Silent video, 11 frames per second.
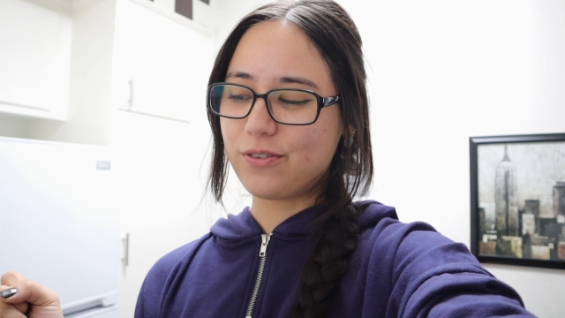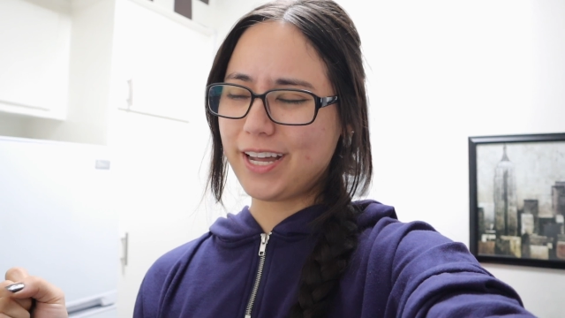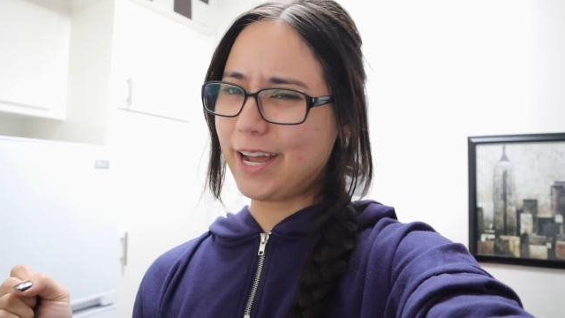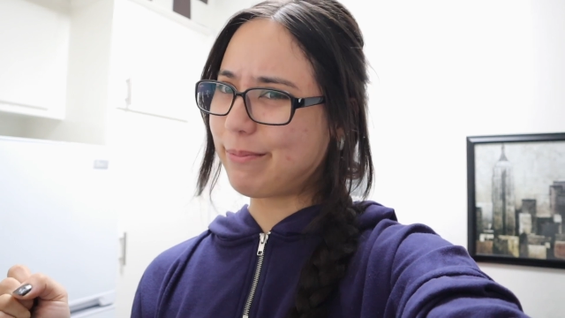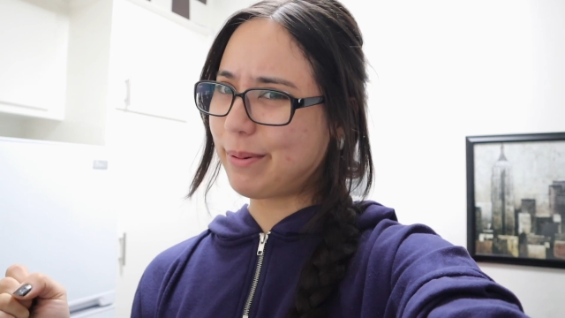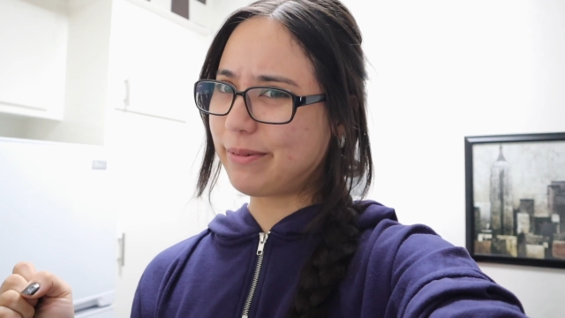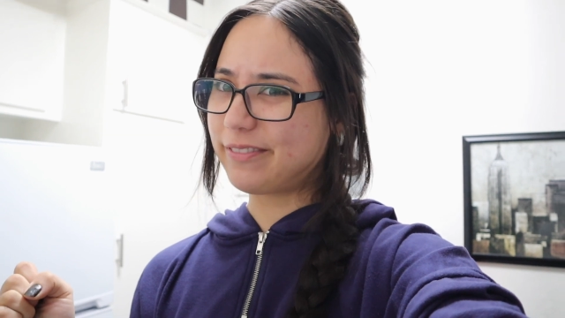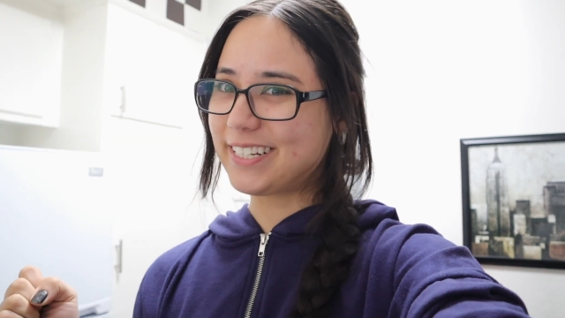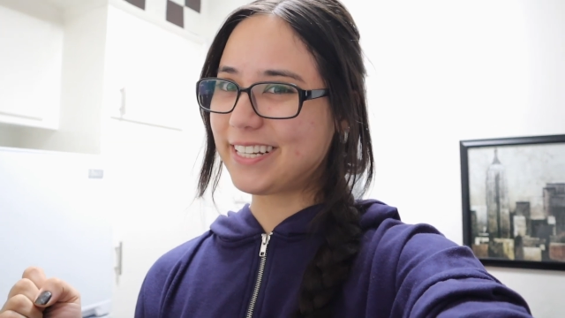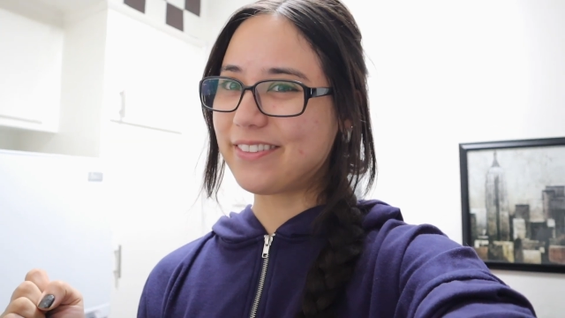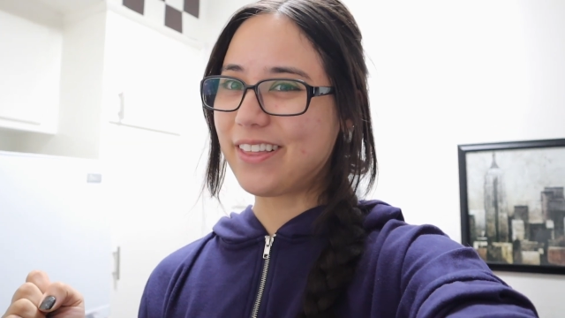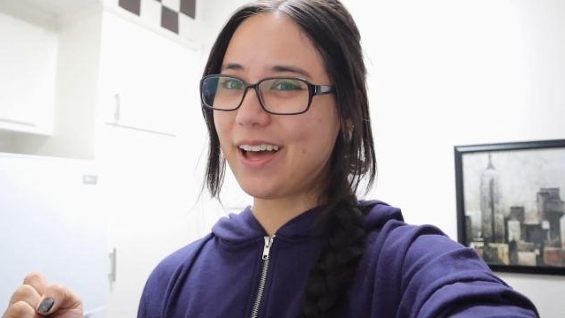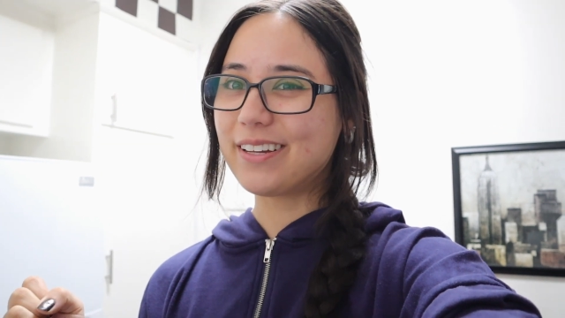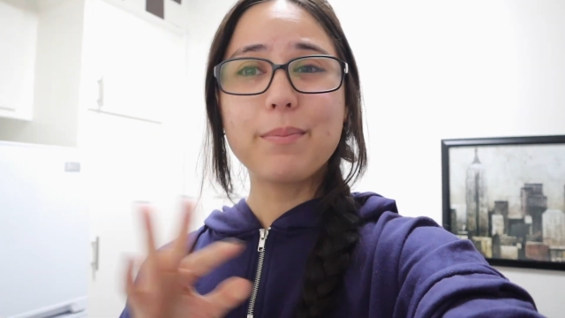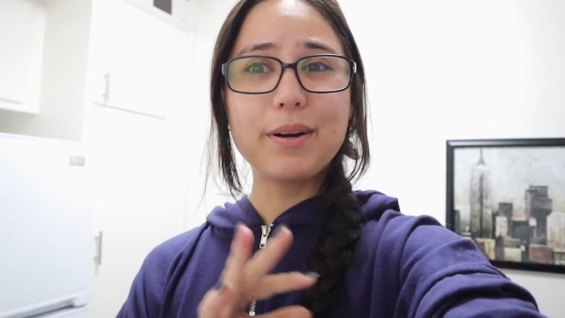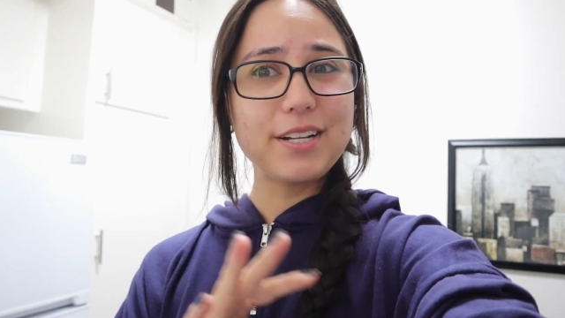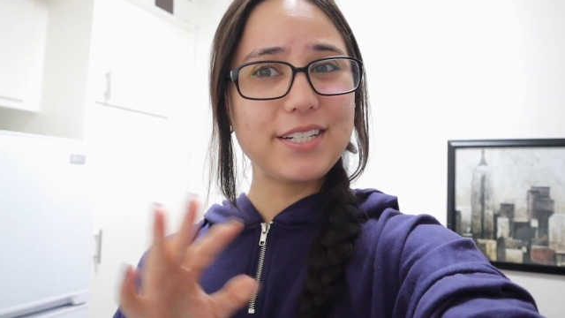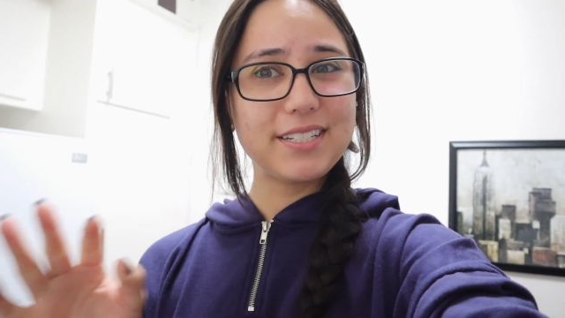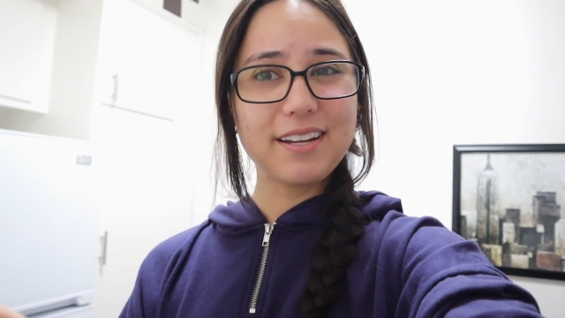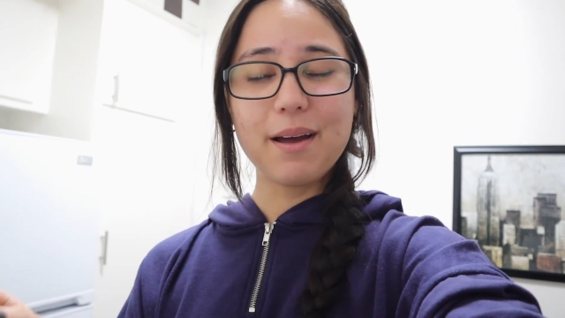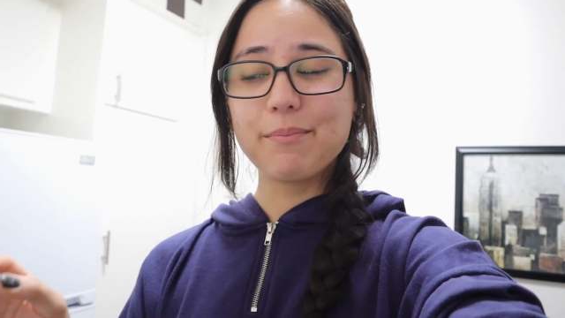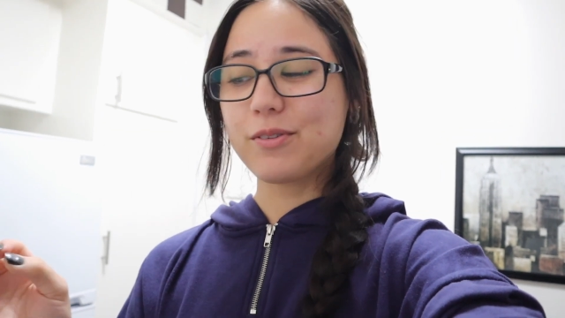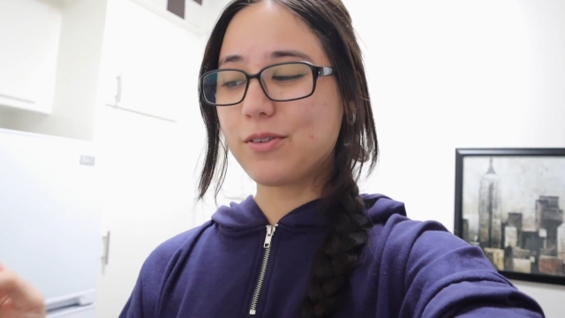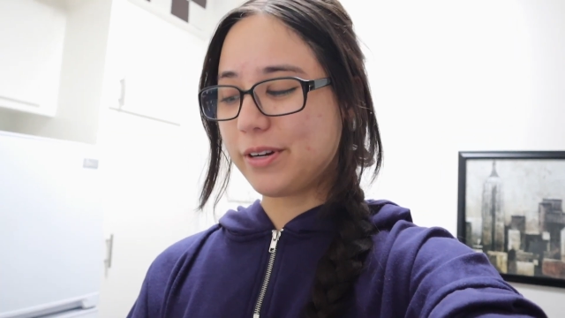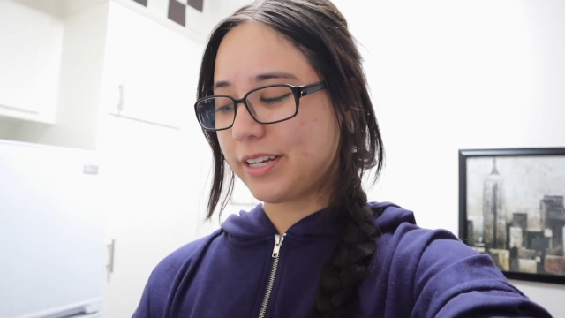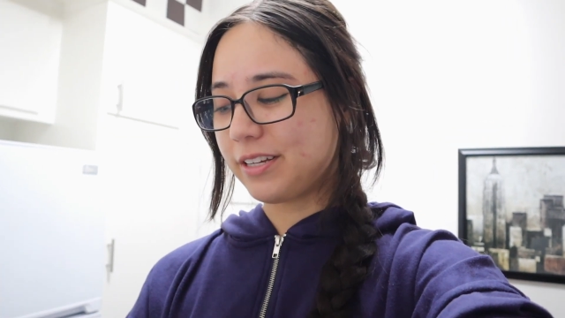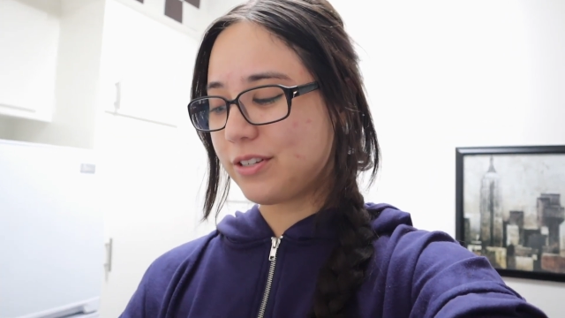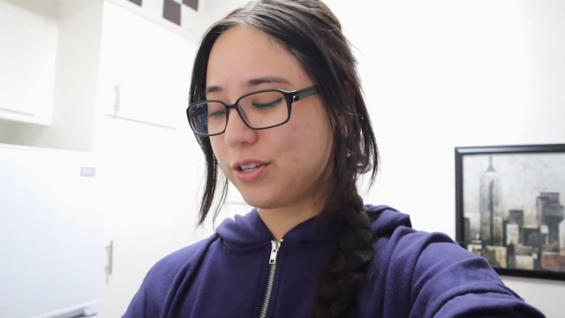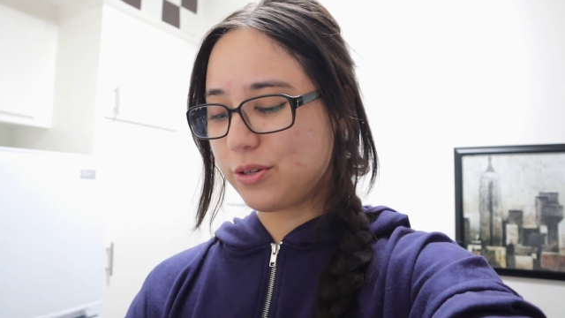I can't remember if I said that, but I'm going